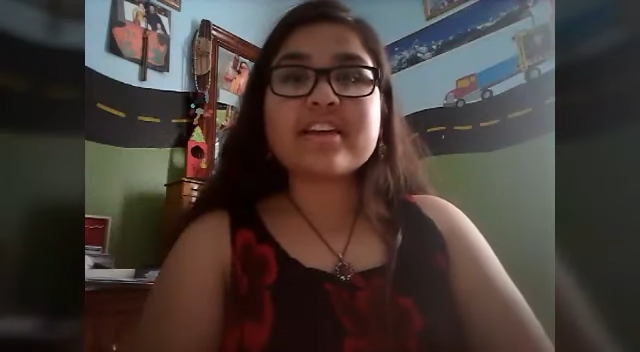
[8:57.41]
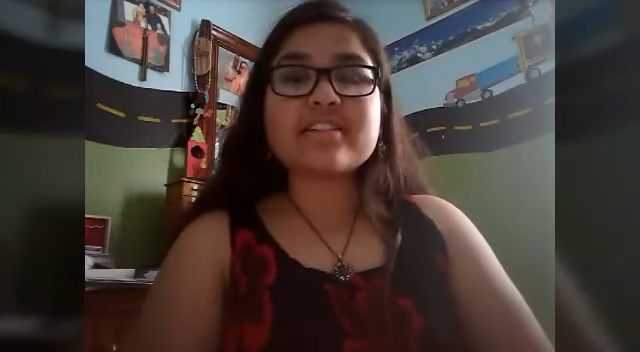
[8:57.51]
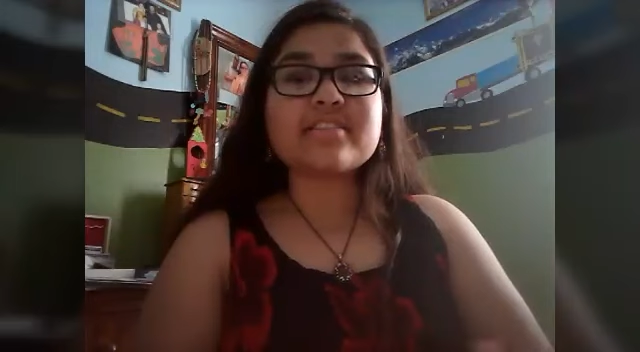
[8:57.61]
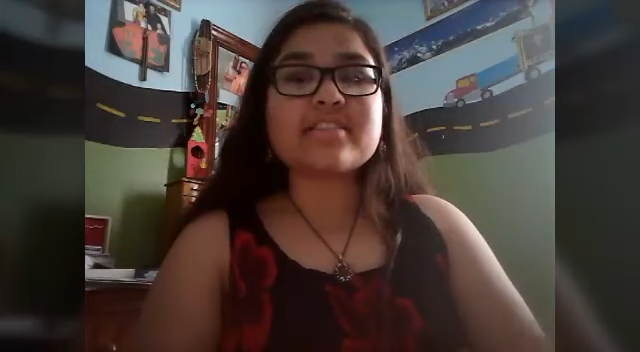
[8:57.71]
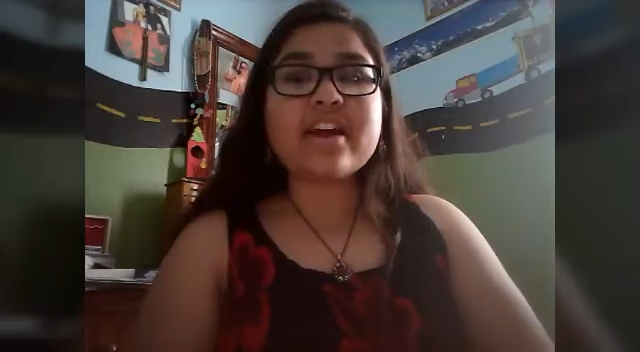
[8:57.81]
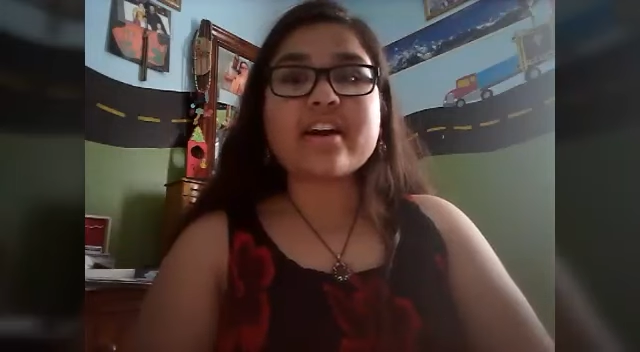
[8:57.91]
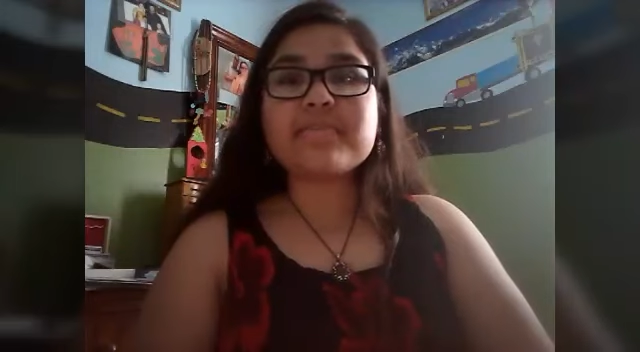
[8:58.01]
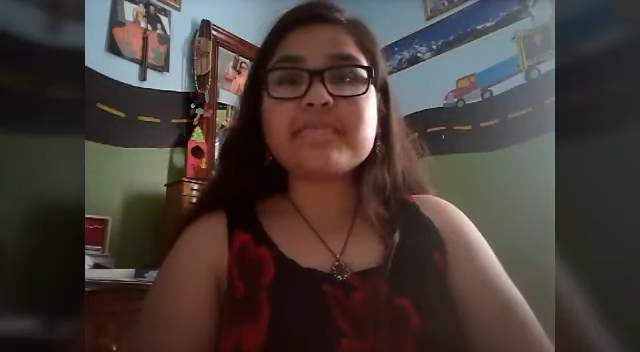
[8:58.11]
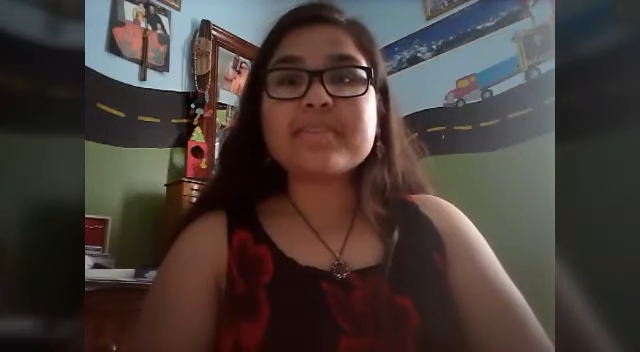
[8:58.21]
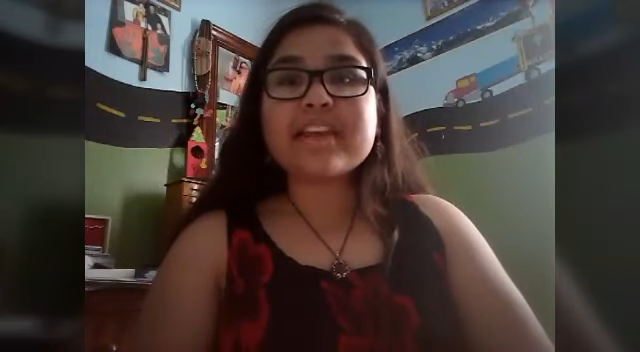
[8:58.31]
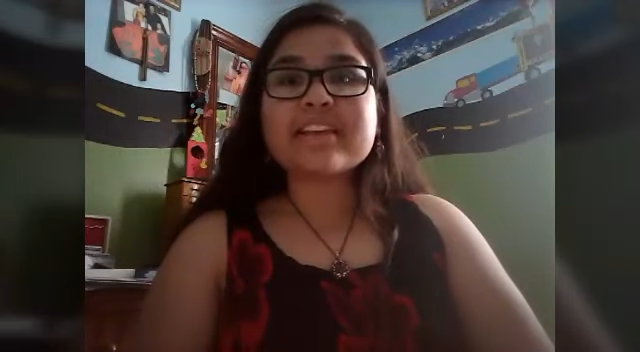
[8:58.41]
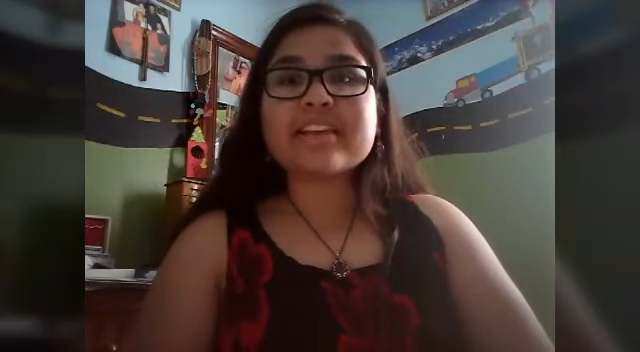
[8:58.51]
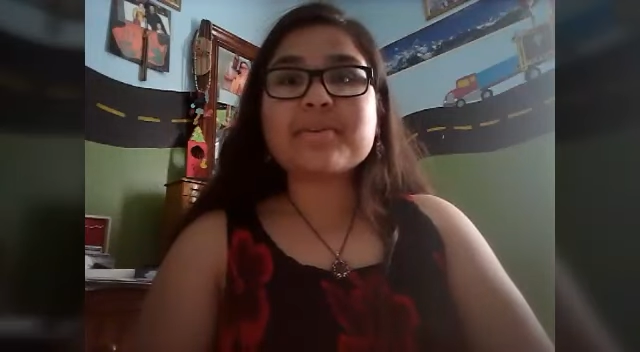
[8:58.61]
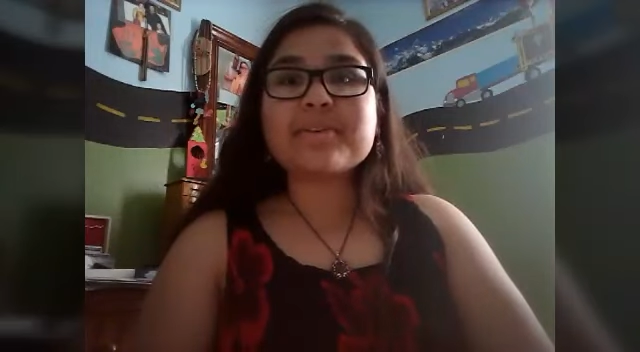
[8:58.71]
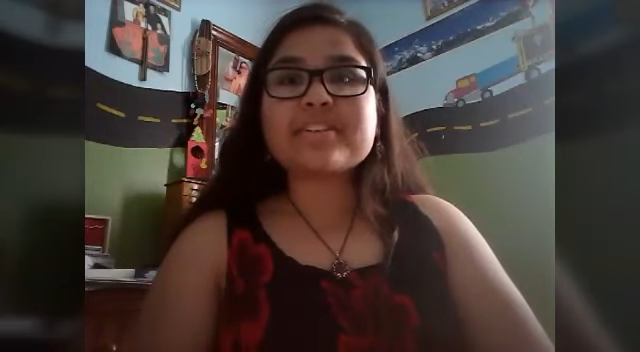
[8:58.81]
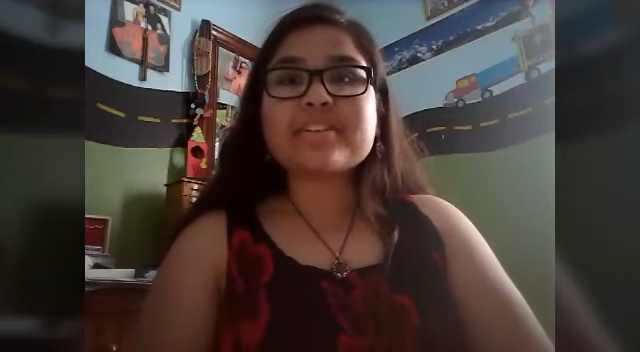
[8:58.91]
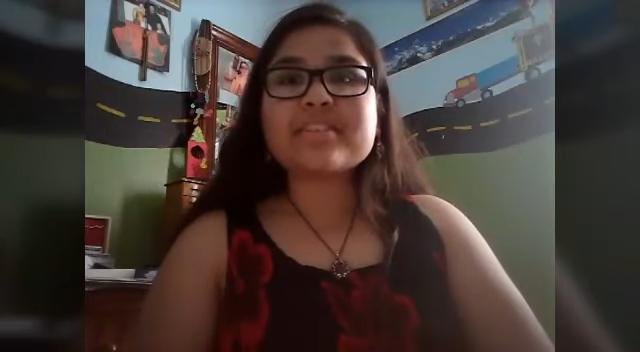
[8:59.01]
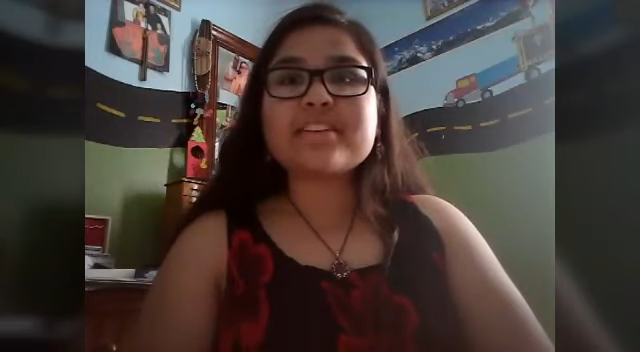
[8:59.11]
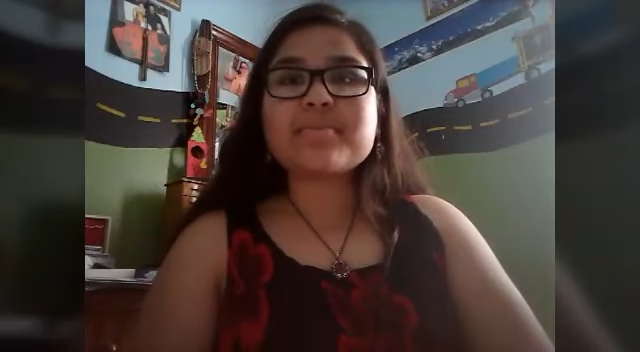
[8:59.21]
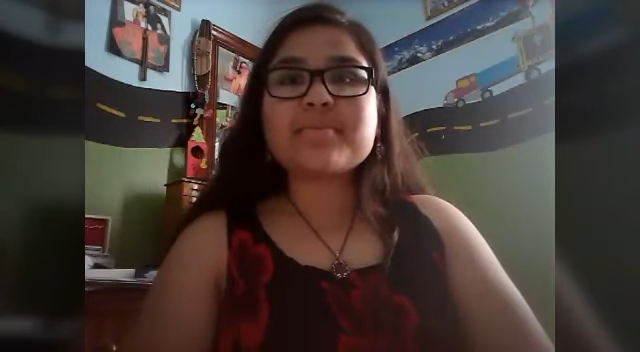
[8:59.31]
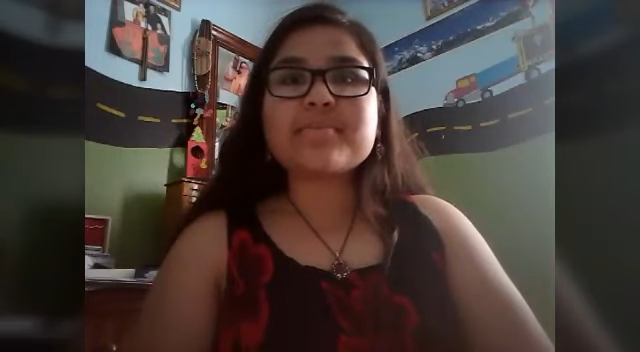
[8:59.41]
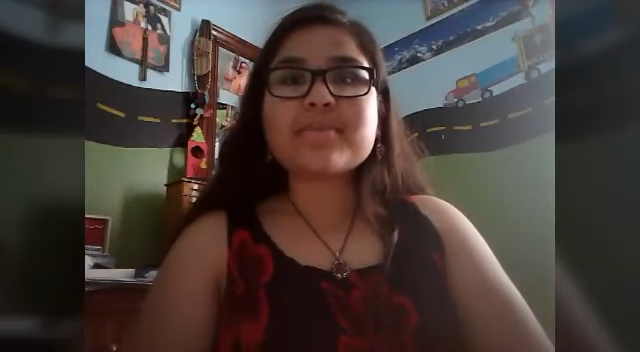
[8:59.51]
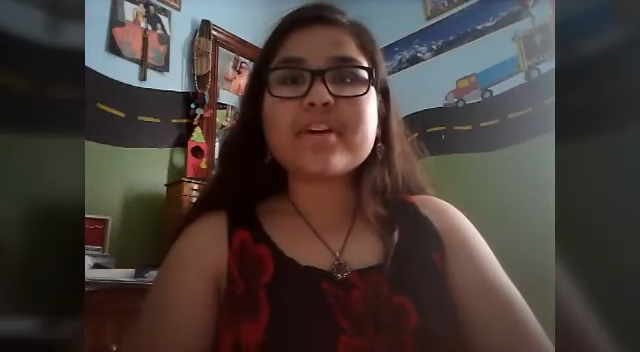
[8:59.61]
And yeah, can't wait to see them